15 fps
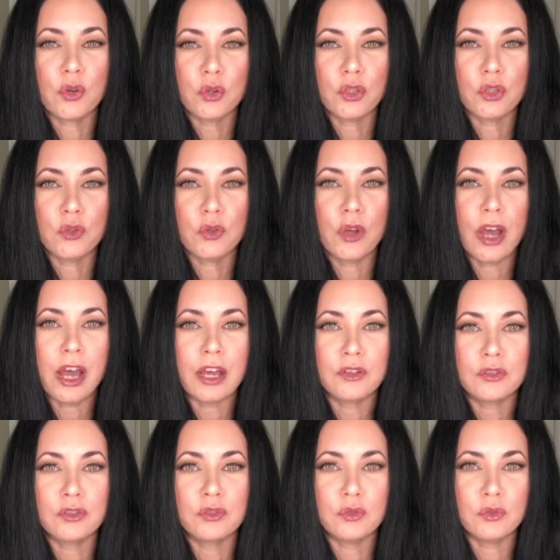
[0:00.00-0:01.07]
you how
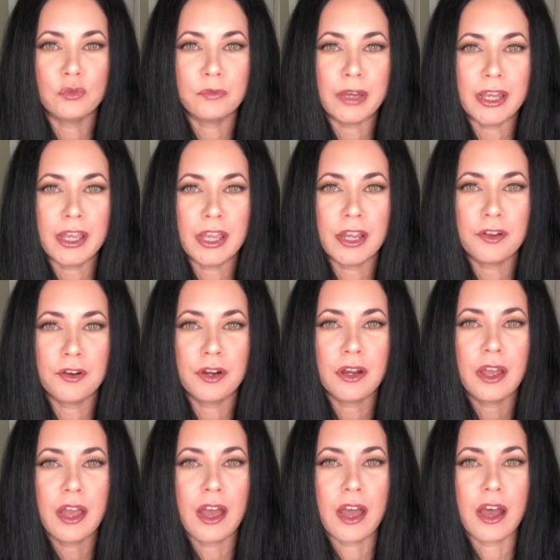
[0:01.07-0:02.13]
to do my hair
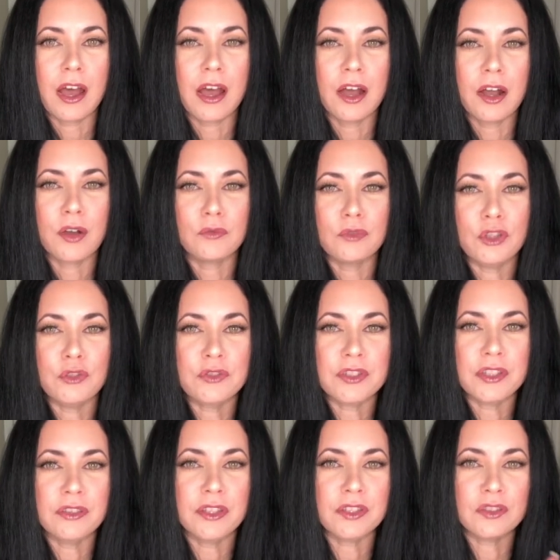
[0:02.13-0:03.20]

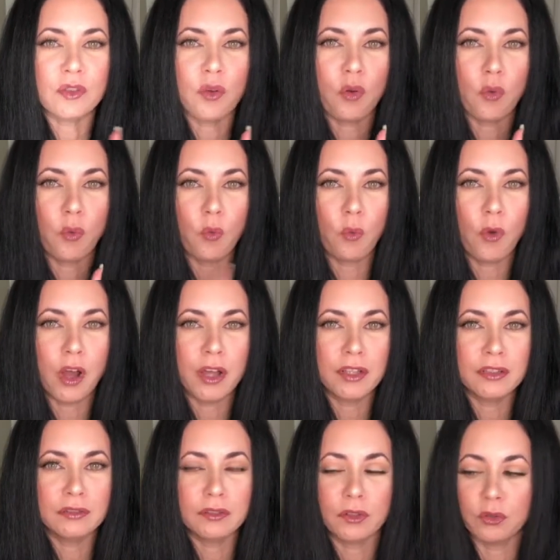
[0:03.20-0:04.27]
using this
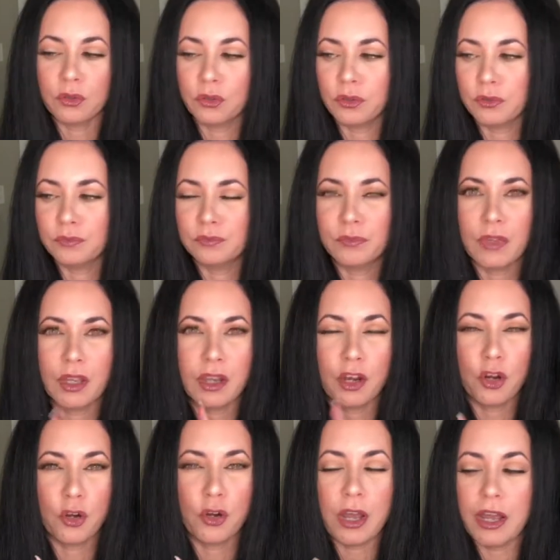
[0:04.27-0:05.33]
one or
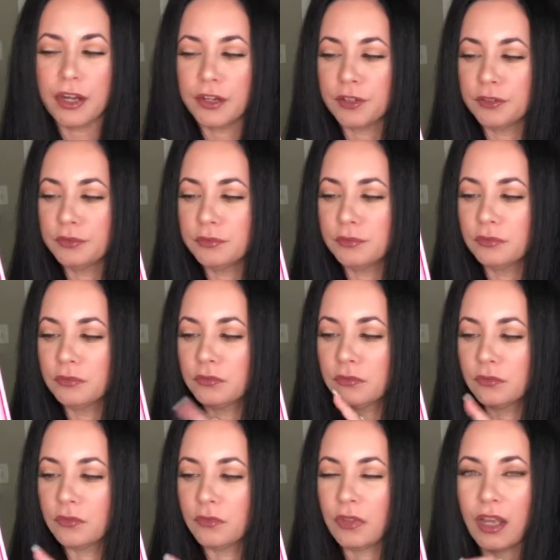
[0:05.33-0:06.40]
curl iron.
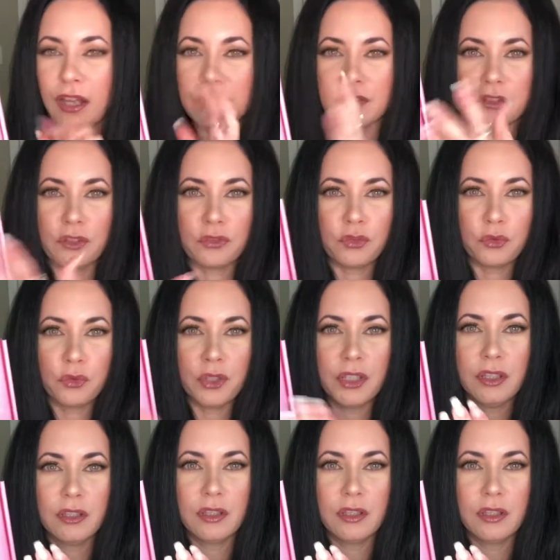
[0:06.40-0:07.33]
It has the three.